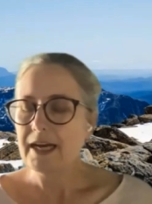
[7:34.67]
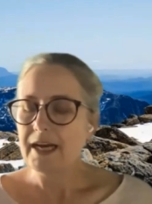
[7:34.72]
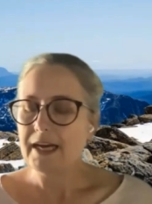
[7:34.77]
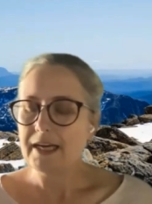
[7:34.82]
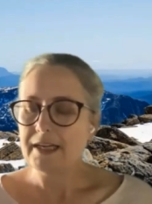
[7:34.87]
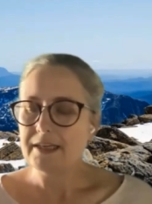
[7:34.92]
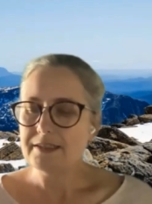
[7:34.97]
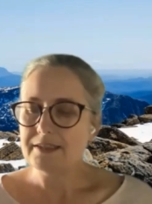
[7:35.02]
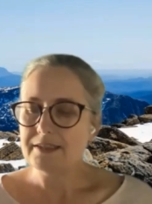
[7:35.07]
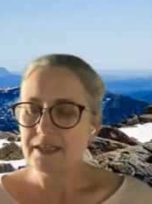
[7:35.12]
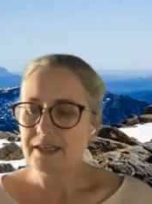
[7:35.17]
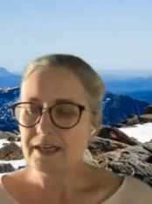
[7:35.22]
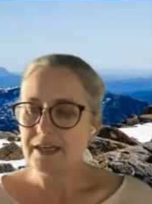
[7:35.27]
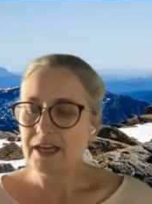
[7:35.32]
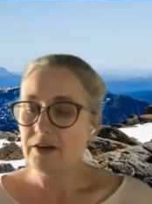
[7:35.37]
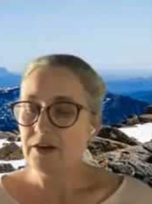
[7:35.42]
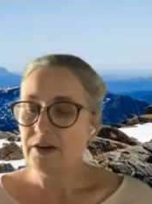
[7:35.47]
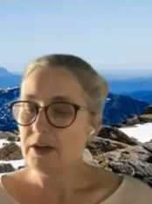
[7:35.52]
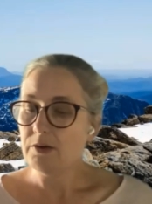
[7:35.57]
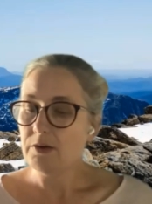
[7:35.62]
And, uh,
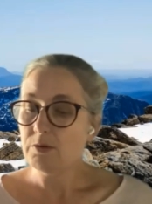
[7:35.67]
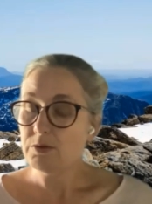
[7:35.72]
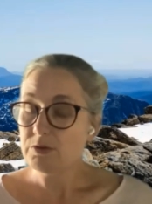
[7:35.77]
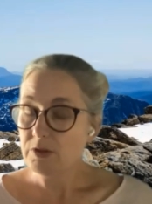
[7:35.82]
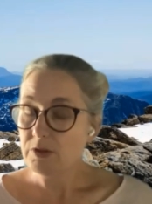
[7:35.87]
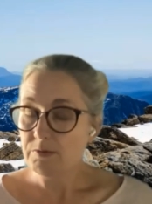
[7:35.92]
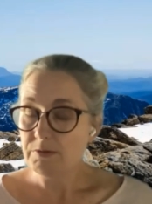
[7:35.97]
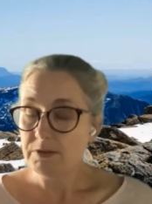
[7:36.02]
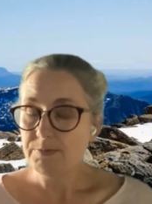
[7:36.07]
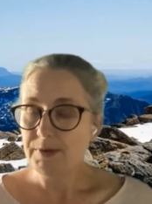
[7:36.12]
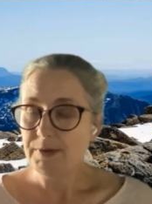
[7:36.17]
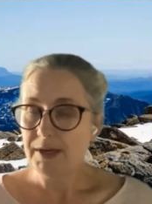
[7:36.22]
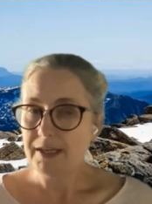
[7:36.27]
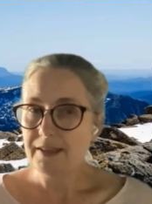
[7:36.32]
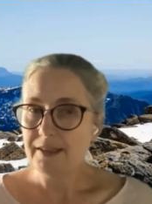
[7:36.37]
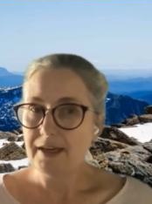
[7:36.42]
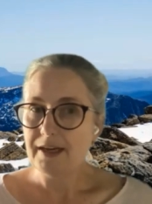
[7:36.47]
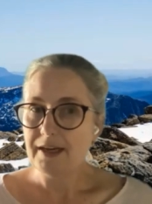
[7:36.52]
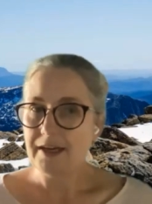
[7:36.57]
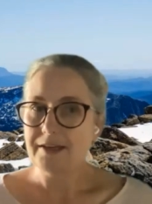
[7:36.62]
and I also
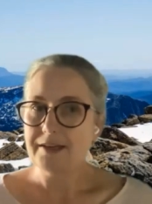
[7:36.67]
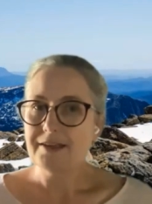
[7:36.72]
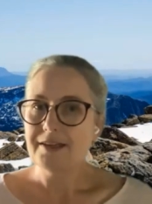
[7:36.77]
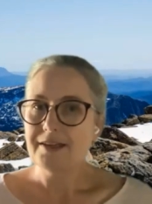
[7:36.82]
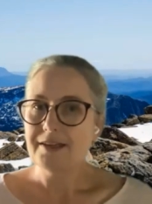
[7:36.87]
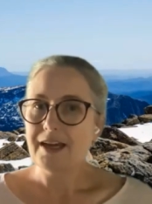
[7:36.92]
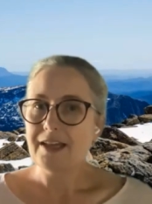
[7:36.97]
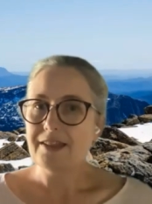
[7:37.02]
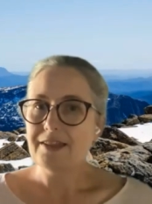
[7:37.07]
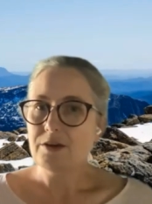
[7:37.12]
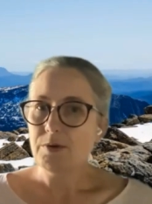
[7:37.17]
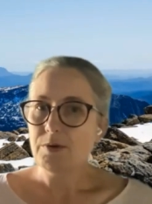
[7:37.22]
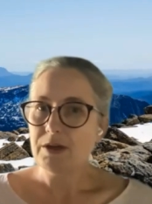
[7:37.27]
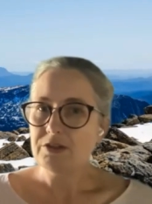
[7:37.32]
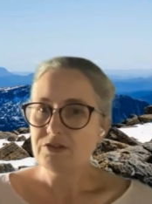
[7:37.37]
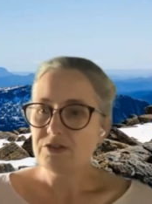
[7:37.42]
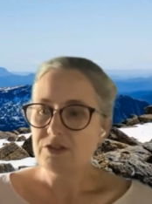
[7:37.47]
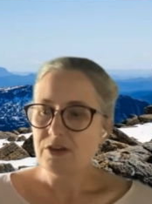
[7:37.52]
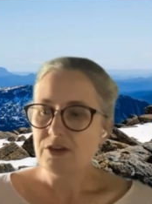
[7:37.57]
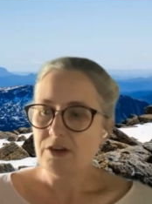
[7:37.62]
respect that. And the
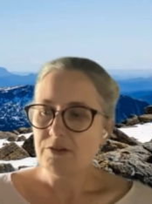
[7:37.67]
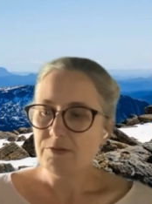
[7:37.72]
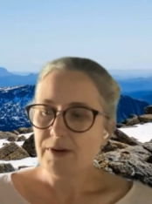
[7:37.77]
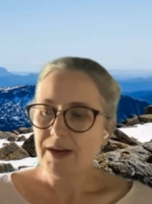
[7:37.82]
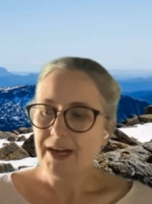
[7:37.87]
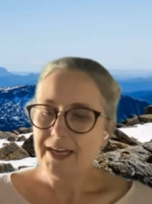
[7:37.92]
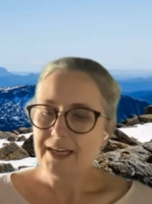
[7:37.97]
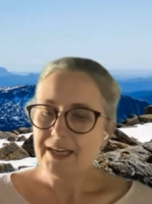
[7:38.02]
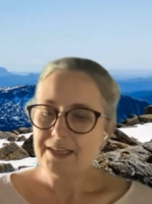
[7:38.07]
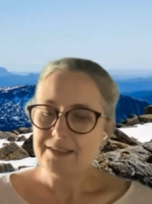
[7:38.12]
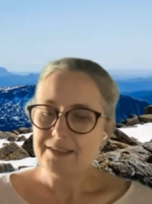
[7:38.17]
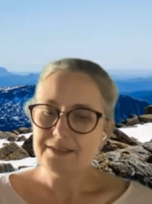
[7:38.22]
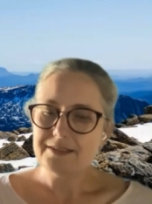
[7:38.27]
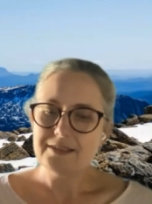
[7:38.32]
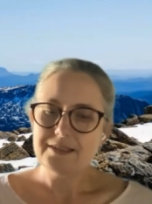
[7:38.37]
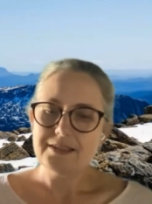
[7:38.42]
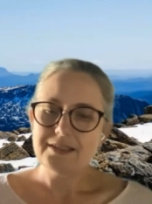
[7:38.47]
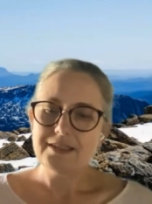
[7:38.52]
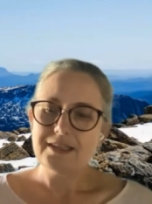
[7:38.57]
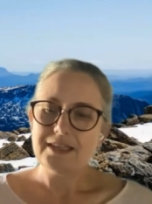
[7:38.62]
question I
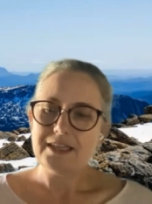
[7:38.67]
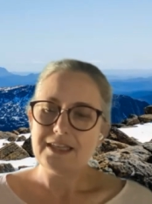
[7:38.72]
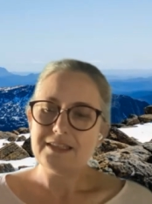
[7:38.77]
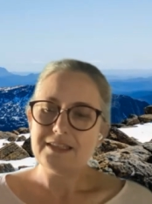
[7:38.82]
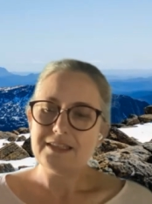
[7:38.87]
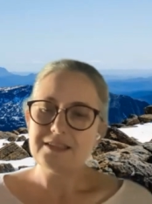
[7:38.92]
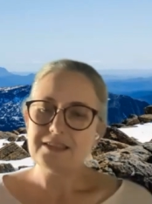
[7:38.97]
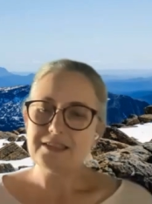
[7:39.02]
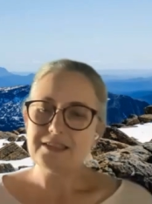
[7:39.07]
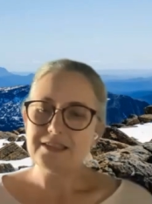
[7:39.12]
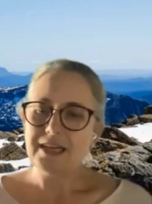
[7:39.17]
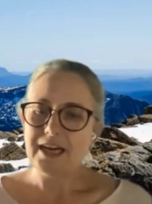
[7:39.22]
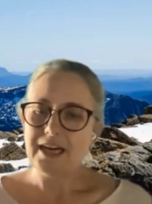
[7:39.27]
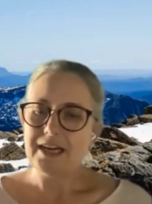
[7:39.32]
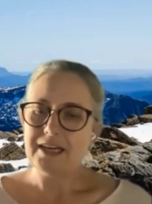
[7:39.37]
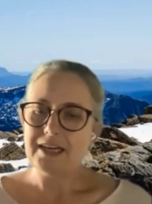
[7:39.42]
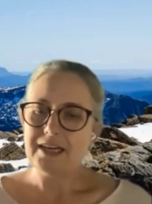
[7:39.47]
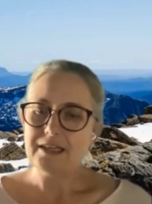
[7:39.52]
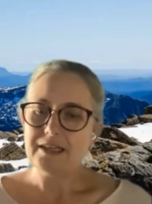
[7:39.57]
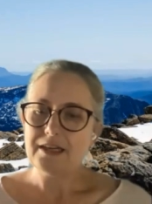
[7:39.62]
raise is to
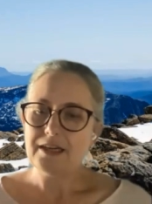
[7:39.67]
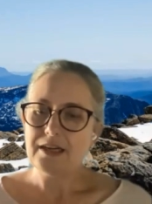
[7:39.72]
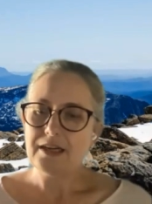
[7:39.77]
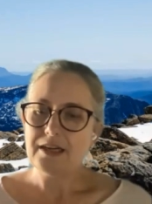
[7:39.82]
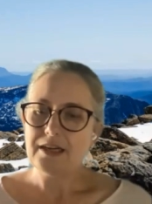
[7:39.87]
say,